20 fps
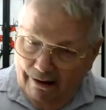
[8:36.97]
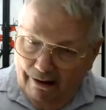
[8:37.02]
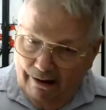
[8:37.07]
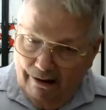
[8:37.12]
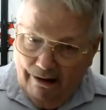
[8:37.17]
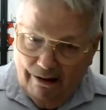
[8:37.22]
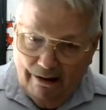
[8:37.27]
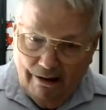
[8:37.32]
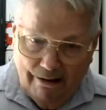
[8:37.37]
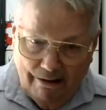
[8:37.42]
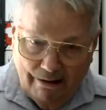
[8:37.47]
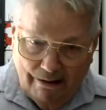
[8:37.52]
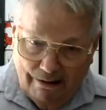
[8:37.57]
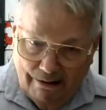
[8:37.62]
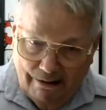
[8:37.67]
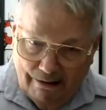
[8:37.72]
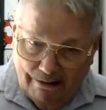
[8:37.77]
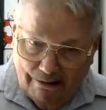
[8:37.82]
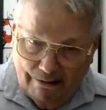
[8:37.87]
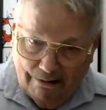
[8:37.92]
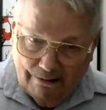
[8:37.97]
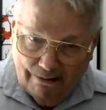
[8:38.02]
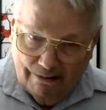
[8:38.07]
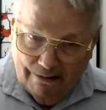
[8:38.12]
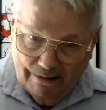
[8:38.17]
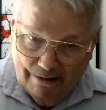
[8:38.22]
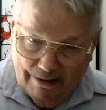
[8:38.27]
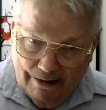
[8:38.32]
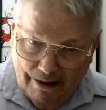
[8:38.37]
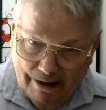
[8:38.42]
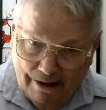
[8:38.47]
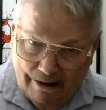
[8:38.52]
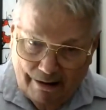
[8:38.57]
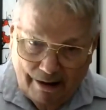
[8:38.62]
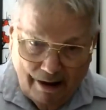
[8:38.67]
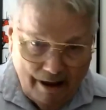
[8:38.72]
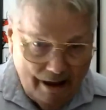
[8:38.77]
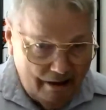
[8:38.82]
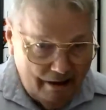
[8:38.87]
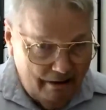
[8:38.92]
Ah,
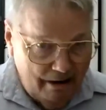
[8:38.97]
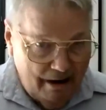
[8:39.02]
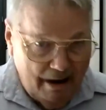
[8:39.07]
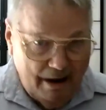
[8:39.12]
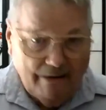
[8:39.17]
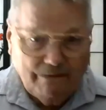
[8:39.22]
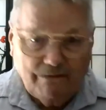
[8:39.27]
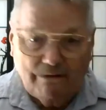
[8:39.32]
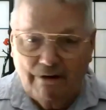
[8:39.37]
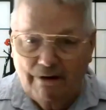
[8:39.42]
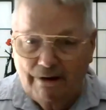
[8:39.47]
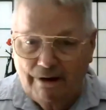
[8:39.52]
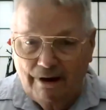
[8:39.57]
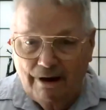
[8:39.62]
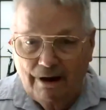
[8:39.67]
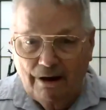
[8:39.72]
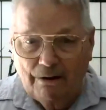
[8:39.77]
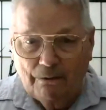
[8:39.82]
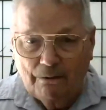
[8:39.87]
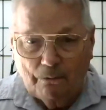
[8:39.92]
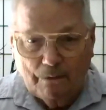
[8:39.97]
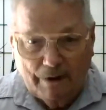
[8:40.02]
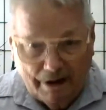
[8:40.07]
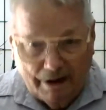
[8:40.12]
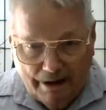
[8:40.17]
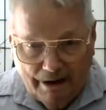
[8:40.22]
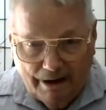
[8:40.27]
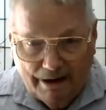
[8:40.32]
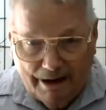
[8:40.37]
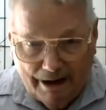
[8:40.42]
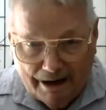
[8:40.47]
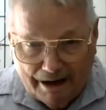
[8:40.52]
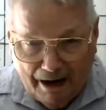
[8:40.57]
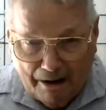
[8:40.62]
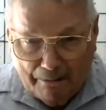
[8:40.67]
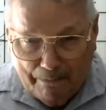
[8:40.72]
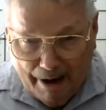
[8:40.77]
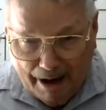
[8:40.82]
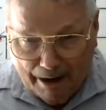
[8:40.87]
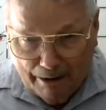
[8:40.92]
and yes, we can get
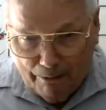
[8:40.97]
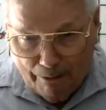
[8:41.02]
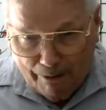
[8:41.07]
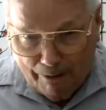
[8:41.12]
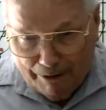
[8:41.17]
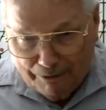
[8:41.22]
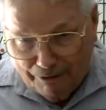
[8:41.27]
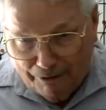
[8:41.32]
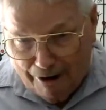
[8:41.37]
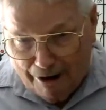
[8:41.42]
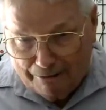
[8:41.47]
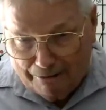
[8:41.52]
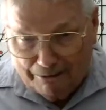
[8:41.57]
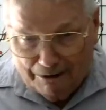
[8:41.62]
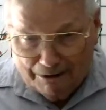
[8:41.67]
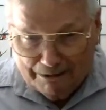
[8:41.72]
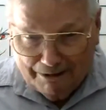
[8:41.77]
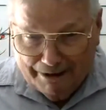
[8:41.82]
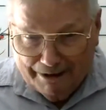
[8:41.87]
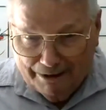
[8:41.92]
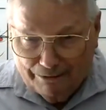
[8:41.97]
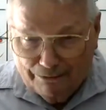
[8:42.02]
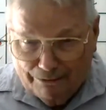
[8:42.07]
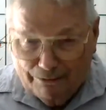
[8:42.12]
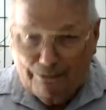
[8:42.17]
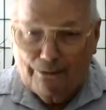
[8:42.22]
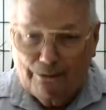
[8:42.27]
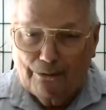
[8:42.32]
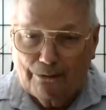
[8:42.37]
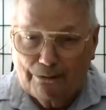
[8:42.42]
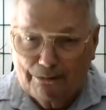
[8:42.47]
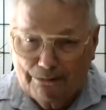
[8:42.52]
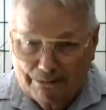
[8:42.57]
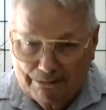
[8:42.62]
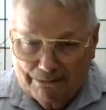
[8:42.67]
our back heart chakra clean too.